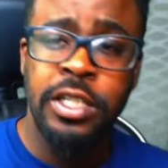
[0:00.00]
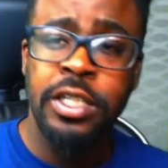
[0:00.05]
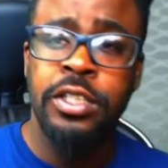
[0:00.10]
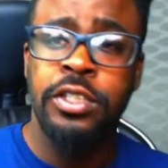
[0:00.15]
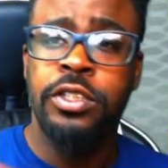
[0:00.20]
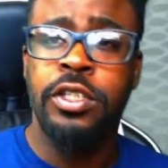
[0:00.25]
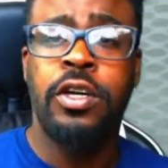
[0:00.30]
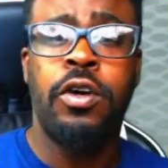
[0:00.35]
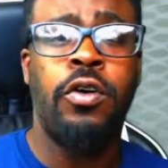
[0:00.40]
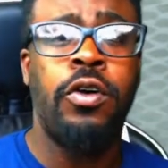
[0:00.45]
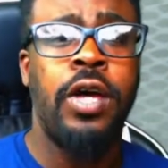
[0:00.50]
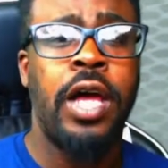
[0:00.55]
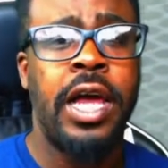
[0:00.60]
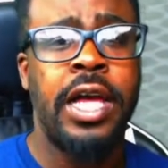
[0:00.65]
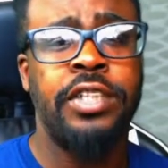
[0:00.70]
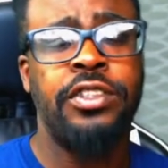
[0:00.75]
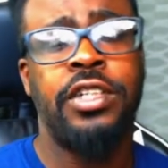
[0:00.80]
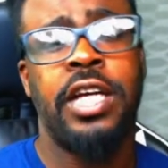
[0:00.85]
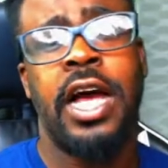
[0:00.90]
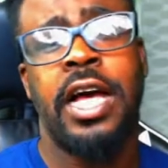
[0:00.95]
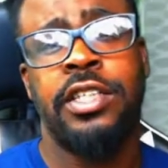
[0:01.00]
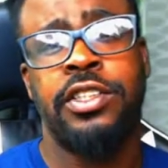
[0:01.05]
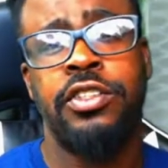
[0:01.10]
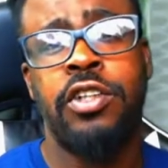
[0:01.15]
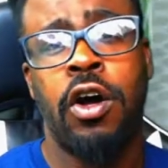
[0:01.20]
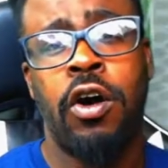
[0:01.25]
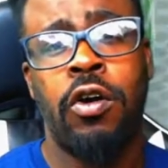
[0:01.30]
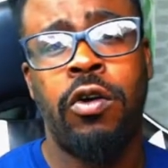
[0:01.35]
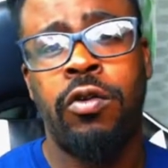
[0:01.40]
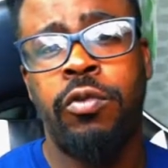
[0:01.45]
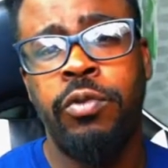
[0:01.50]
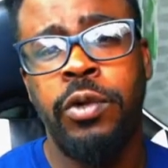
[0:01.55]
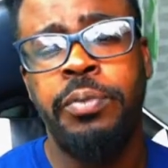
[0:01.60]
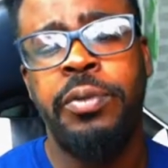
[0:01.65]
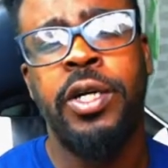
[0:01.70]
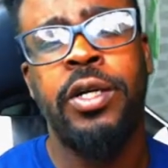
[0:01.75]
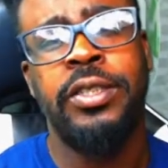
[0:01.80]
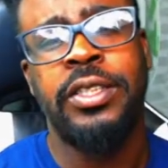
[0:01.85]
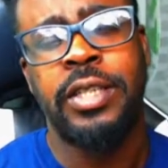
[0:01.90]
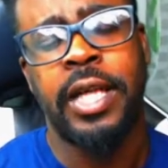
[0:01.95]
So, as you guys know, we've
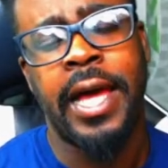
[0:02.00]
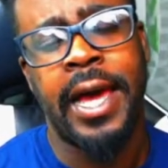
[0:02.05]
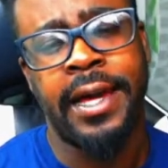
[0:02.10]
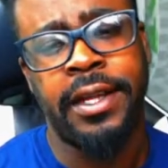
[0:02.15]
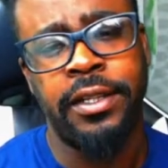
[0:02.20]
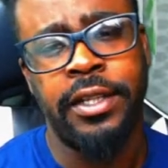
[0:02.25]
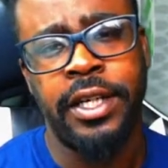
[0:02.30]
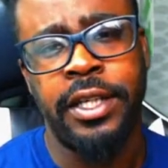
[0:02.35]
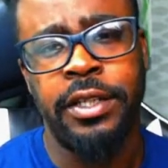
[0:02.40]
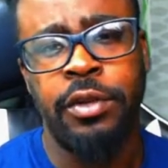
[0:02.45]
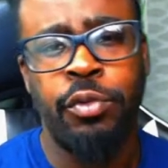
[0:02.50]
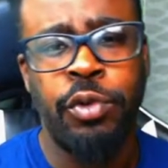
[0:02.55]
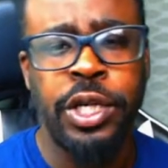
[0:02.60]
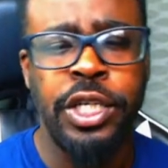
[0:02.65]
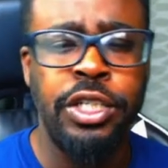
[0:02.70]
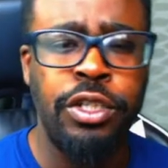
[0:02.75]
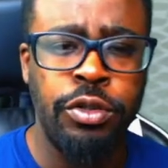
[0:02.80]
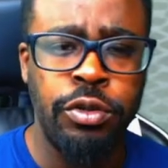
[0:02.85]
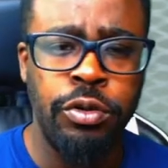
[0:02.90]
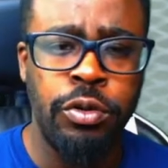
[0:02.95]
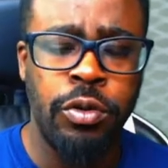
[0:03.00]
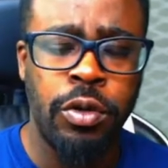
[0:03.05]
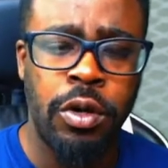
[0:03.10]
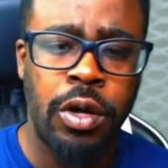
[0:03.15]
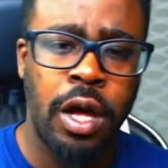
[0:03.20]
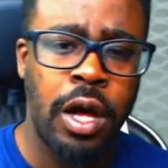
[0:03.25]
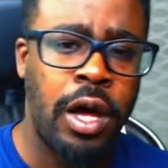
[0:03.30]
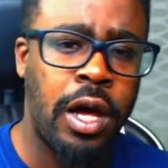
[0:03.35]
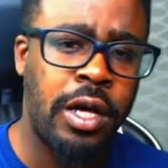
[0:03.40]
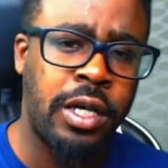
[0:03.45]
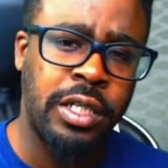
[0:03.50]
been tackling the Wii U uh,